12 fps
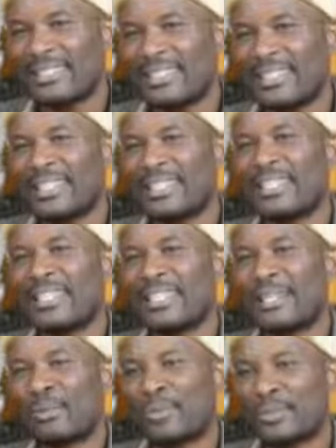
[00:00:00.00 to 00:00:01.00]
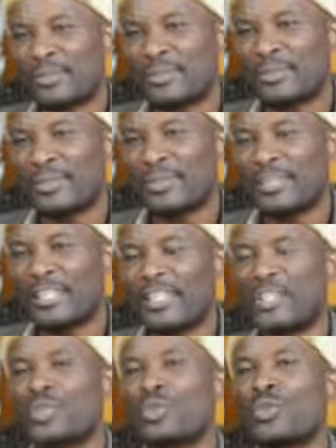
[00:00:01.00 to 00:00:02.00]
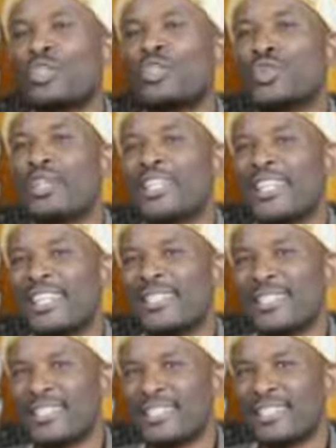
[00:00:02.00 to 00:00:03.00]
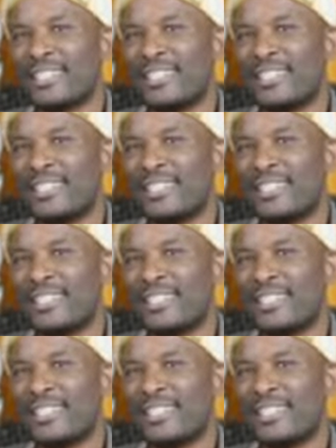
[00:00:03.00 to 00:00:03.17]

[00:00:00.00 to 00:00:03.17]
let's stand up. Let's truly join hands.